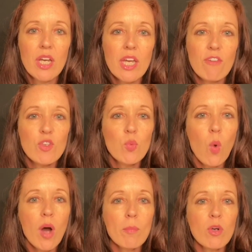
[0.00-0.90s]
If you
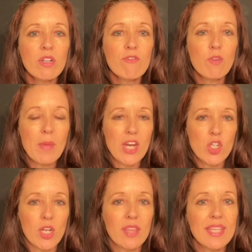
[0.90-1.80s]
want more
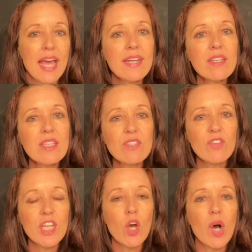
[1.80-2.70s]
information, at the end of this
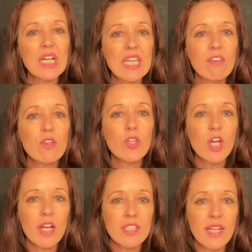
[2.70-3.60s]
video, I'll give you the
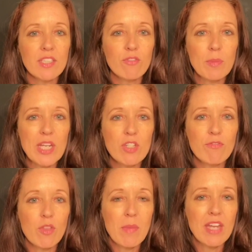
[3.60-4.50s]
contact information
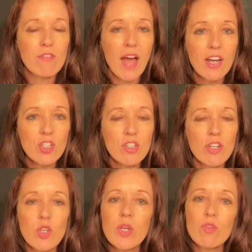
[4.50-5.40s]
for the manufacturer
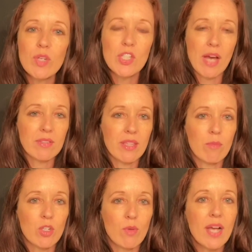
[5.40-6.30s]
and you can reach out to
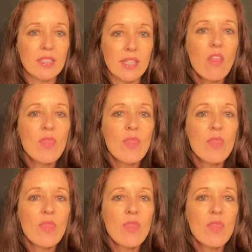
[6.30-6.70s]
them directly.